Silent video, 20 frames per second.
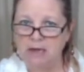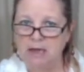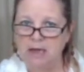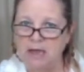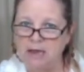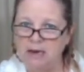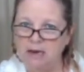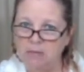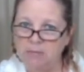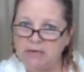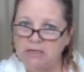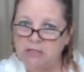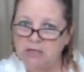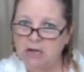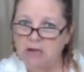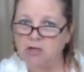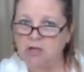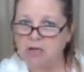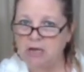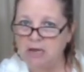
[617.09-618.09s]
And let me tell
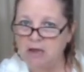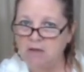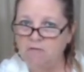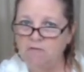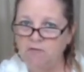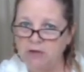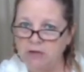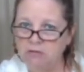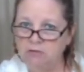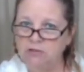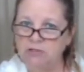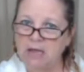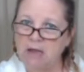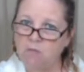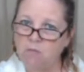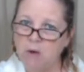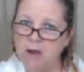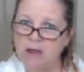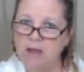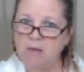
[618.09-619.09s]
you, he feels
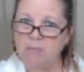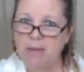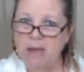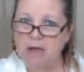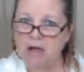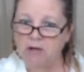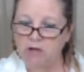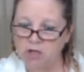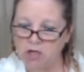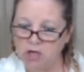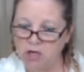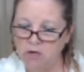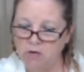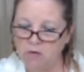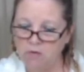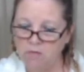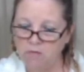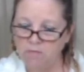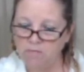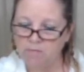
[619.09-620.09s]
that way about
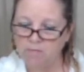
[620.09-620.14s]
you.